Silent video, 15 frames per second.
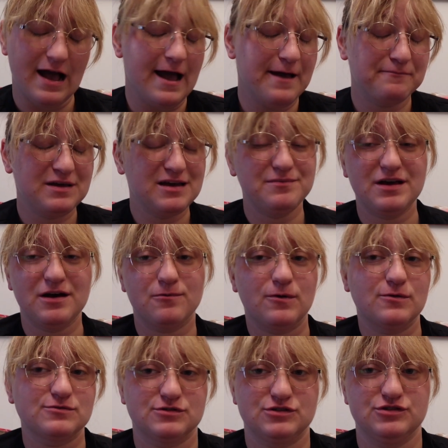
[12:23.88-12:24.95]
and maybe I
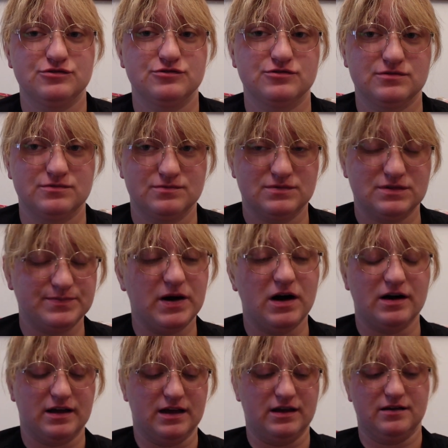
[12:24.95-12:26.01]
won't do the
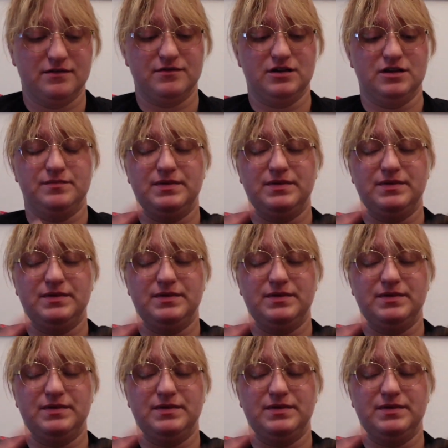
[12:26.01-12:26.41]
pocket on the